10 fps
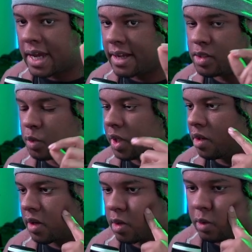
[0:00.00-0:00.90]
add to
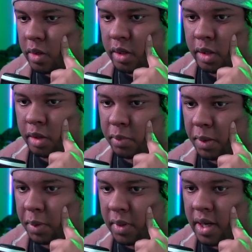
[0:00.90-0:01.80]
media encoder,
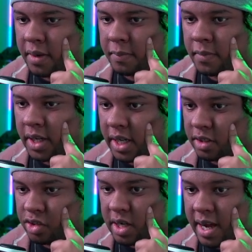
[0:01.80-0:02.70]
blah, blah, blah. And
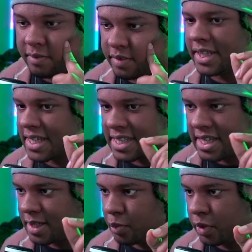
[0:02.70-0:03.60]
it should have the
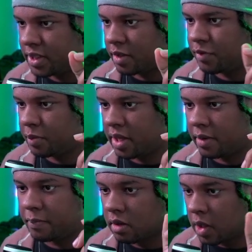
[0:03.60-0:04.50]
exact same preset from there.
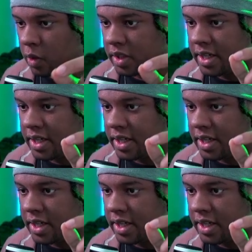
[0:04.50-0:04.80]
Click on the